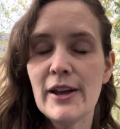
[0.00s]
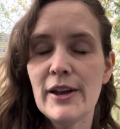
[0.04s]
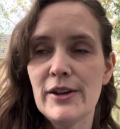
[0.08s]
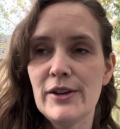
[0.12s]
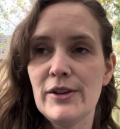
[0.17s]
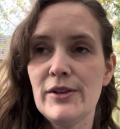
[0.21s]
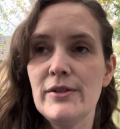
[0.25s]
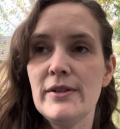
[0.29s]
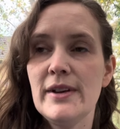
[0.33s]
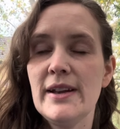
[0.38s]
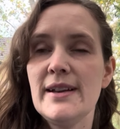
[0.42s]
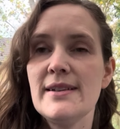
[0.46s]

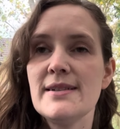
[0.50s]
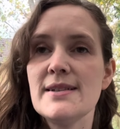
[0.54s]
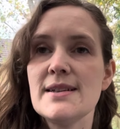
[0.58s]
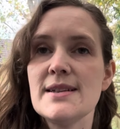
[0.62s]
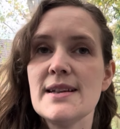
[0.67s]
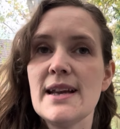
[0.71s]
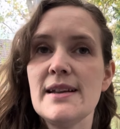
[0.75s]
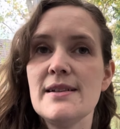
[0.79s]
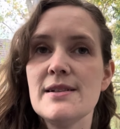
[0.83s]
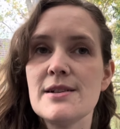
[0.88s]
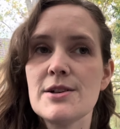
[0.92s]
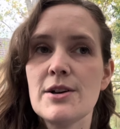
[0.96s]
You need to
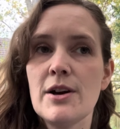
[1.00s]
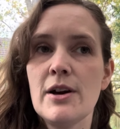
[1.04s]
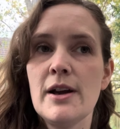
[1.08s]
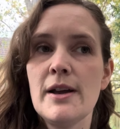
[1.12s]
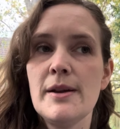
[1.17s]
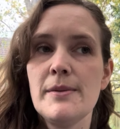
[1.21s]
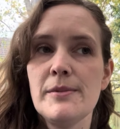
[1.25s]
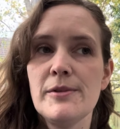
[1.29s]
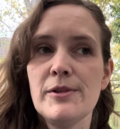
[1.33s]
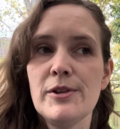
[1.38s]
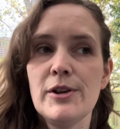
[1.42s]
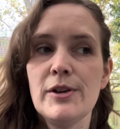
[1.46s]
take the
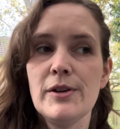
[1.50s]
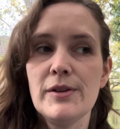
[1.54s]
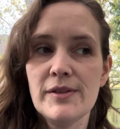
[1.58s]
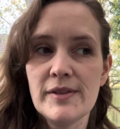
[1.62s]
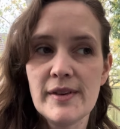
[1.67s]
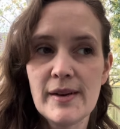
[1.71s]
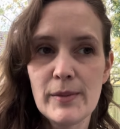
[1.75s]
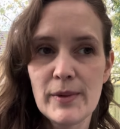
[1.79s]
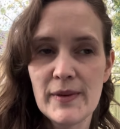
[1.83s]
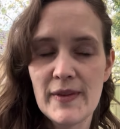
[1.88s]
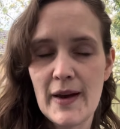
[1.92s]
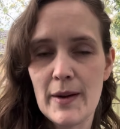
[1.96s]
time to
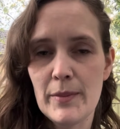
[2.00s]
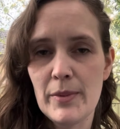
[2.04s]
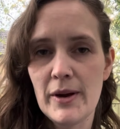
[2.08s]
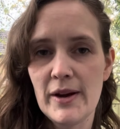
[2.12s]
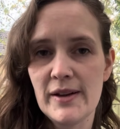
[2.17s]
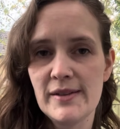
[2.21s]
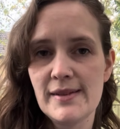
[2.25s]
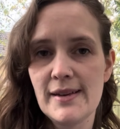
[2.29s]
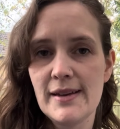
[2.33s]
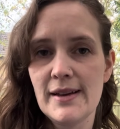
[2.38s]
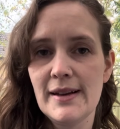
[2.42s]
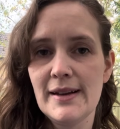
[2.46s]
sit with that
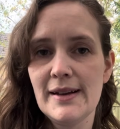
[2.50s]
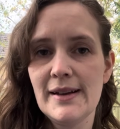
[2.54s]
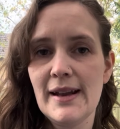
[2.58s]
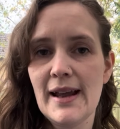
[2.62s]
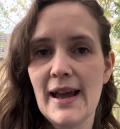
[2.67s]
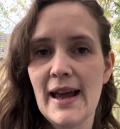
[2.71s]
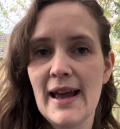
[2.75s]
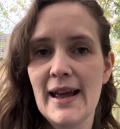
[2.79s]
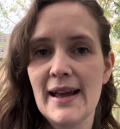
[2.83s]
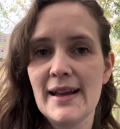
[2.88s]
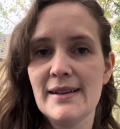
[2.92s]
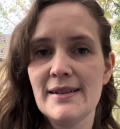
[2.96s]
person
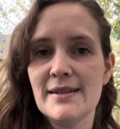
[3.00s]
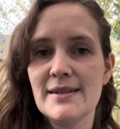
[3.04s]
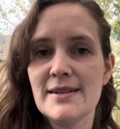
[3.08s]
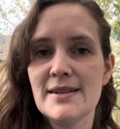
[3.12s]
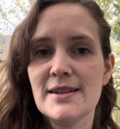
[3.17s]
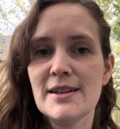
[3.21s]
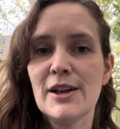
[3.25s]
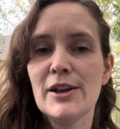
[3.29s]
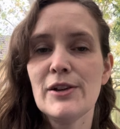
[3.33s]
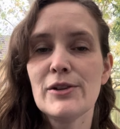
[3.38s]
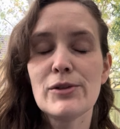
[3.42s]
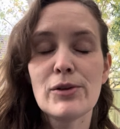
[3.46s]
and
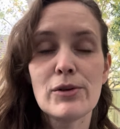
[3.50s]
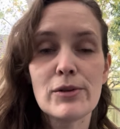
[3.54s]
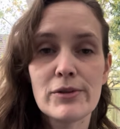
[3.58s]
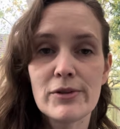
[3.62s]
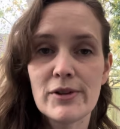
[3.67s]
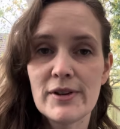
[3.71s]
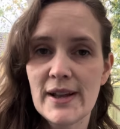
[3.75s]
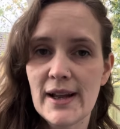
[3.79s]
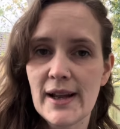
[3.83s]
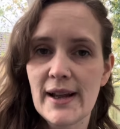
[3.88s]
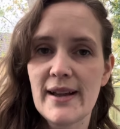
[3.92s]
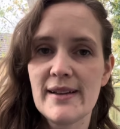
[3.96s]
talk
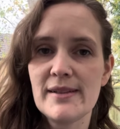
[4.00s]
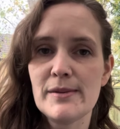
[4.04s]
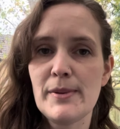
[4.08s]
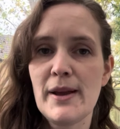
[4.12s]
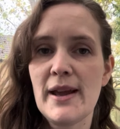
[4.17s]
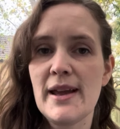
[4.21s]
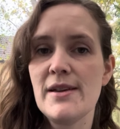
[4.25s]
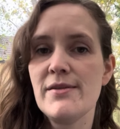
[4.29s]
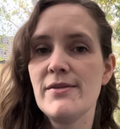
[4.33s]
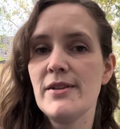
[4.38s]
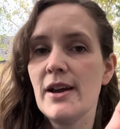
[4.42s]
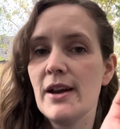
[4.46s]
through that cat's
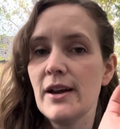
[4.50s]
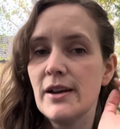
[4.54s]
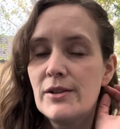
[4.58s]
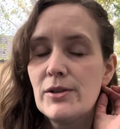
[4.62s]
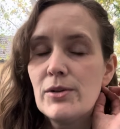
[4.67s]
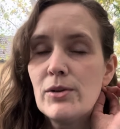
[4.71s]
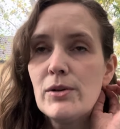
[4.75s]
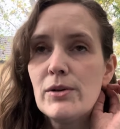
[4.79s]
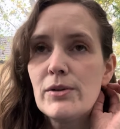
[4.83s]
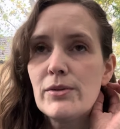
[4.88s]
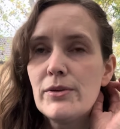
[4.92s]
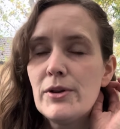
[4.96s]
behaviour,
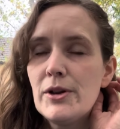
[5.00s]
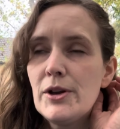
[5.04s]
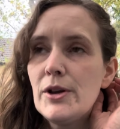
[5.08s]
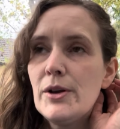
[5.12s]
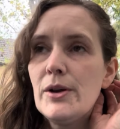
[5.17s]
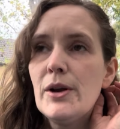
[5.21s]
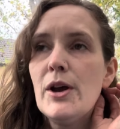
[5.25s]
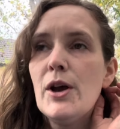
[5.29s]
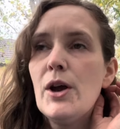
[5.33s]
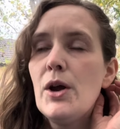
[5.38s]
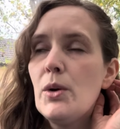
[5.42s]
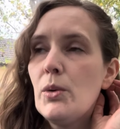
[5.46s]
talk through
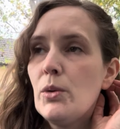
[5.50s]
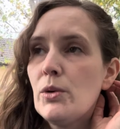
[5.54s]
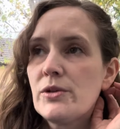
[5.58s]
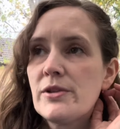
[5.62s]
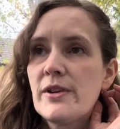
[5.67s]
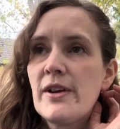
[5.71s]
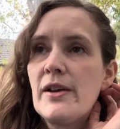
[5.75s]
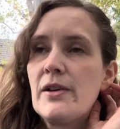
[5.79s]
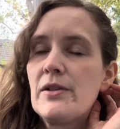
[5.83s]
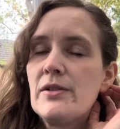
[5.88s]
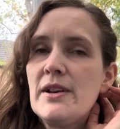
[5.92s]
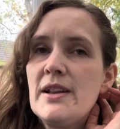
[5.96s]
what's
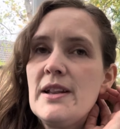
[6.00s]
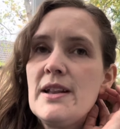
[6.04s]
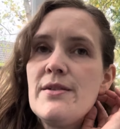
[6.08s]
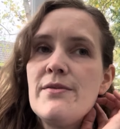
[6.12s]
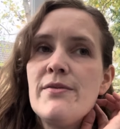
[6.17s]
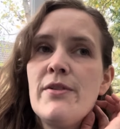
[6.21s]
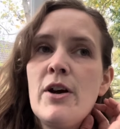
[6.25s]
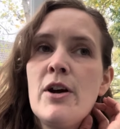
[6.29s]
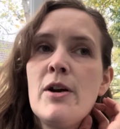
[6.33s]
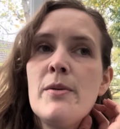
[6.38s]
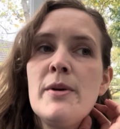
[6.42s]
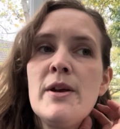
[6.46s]
going on in the
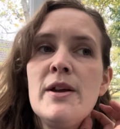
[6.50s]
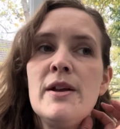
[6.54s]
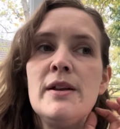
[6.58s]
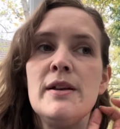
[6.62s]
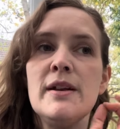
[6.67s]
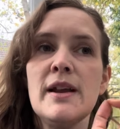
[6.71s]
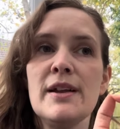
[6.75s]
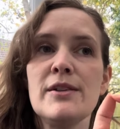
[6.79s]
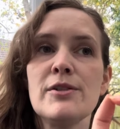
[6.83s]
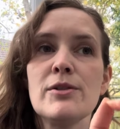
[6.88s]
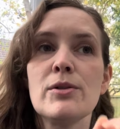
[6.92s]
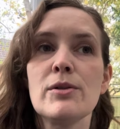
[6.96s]

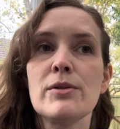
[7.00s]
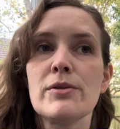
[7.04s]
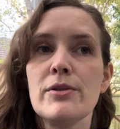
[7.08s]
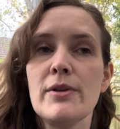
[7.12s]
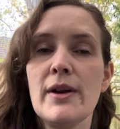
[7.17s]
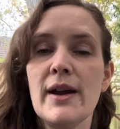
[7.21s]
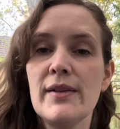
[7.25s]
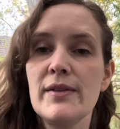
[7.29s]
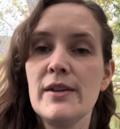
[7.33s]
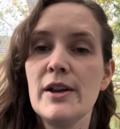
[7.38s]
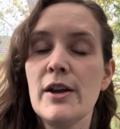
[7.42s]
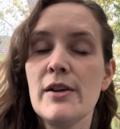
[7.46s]
environment, and talk through
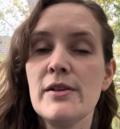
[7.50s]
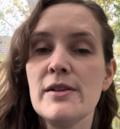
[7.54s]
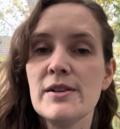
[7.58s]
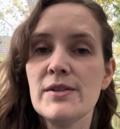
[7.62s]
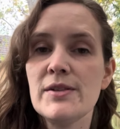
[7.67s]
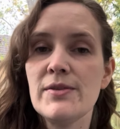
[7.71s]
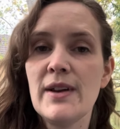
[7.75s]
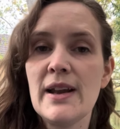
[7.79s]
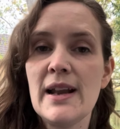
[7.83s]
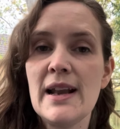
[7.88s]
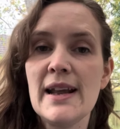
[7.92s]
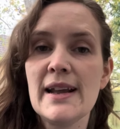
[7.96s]
how the owner's
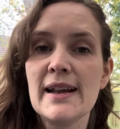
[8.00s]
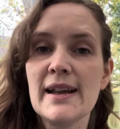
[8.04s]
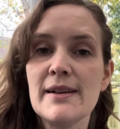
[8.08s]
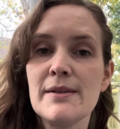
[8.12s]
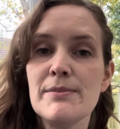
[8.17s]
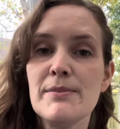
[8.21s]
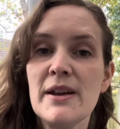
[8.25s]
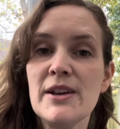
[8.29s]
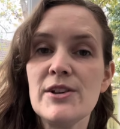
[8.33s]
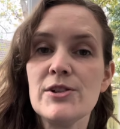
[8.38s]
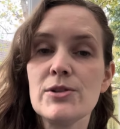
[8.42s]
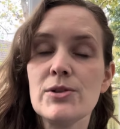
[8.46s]
feeling, and
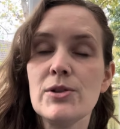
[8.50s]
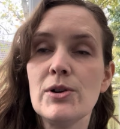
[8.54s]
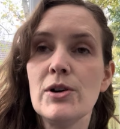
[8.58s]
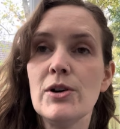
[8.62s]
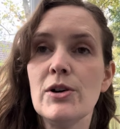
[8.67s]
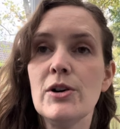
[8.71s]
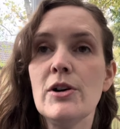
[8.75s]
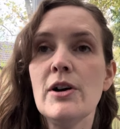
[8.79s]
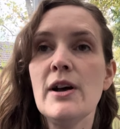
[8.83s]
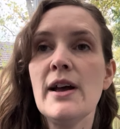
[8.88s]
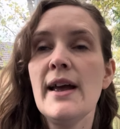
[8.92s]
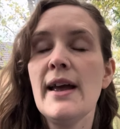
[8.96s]
make
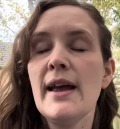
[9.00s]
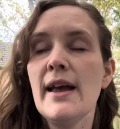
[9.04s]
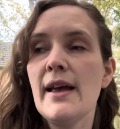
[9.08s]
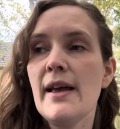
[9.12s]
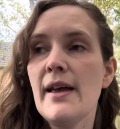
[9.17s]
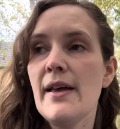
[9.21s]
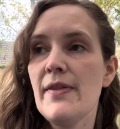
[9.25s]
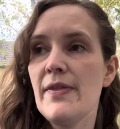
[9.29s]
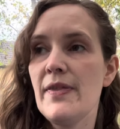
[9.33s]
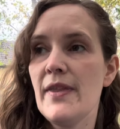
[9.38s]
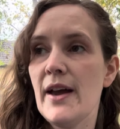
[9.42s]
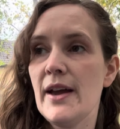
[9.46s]
sure
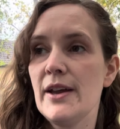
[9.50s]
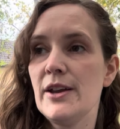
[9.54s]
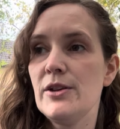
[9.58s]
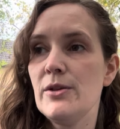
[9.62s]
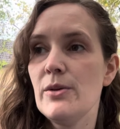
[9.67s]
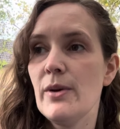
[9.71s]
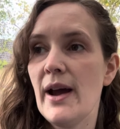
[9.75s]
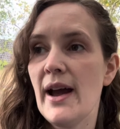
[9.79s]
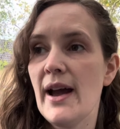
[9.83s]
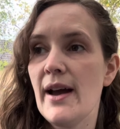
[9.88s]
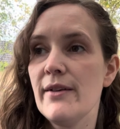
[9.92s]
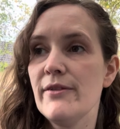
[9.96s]
that you
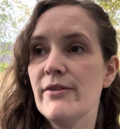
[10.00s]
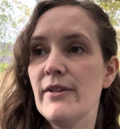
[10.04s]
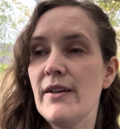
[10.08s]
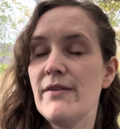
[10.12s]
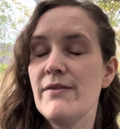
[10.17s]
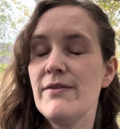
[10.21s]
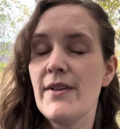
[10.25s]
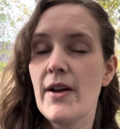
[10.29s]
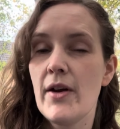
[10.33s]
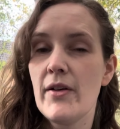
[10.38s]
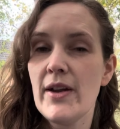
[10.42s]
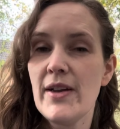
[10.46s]
have a
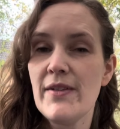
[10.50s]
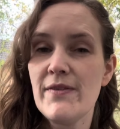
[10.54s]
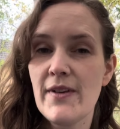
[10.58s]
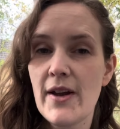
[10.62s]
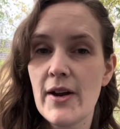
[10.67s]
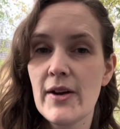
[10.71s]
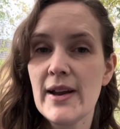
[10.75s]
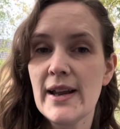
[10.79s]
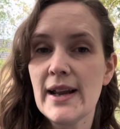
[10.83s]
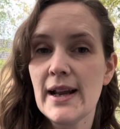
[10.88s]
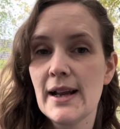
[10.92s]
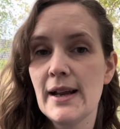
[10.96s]
very,
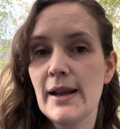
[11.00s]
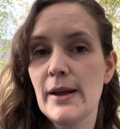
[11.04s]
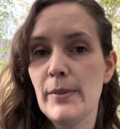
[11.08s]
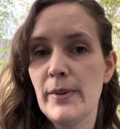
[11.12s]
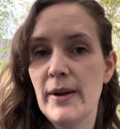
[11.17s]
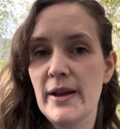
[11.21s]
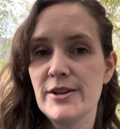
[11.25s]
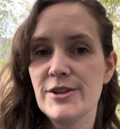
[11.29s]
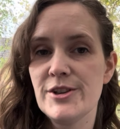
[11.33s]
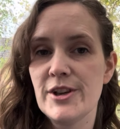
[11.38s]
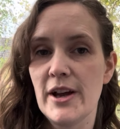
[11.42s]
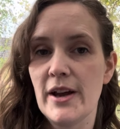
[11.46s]
very clear
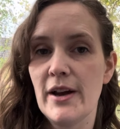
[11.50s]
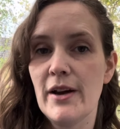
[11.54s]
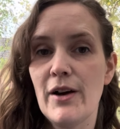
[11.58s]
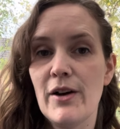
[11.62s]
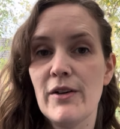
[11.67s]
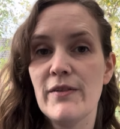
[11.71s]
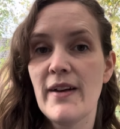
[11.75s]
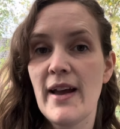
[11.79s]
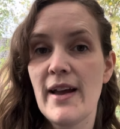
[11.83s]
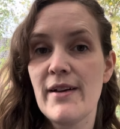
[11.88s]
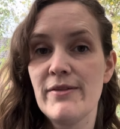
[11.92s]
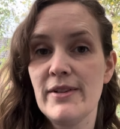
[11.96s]
picture
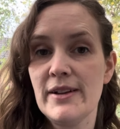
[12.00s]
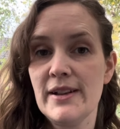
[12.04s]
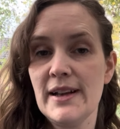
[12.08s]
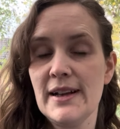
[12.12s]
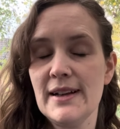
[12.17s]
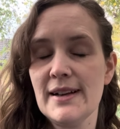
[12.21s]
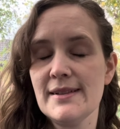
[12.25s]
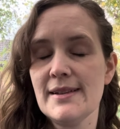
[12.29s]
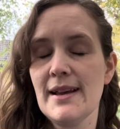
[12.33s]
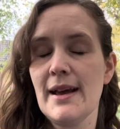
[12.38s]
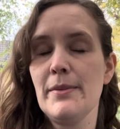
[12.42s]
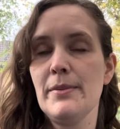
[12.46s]
of everything
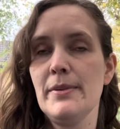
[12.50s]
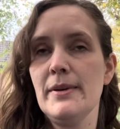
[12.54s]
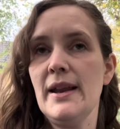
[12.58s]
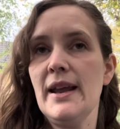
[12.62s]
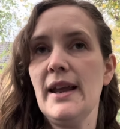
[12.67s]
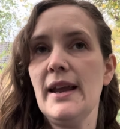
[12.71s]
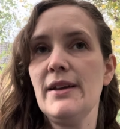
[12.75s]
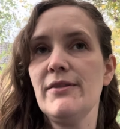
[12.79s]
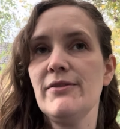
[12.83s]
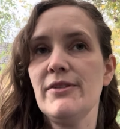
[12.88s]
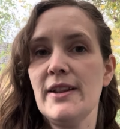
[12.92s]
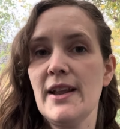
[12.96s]
that's
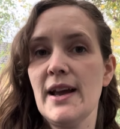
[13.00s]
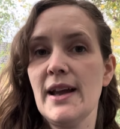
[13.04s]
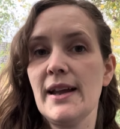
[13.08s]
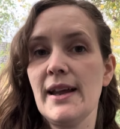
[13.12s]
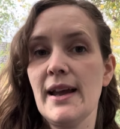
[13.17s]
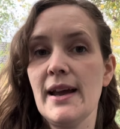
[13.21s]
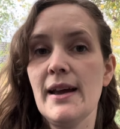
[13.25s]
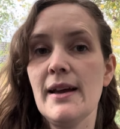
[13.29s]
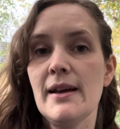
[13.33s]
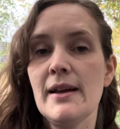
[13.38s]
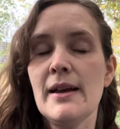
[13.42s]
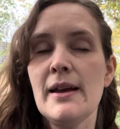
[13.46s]
happening for that
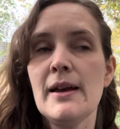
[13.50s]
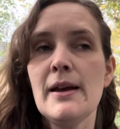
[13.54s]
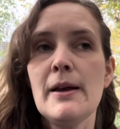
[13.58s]
cat,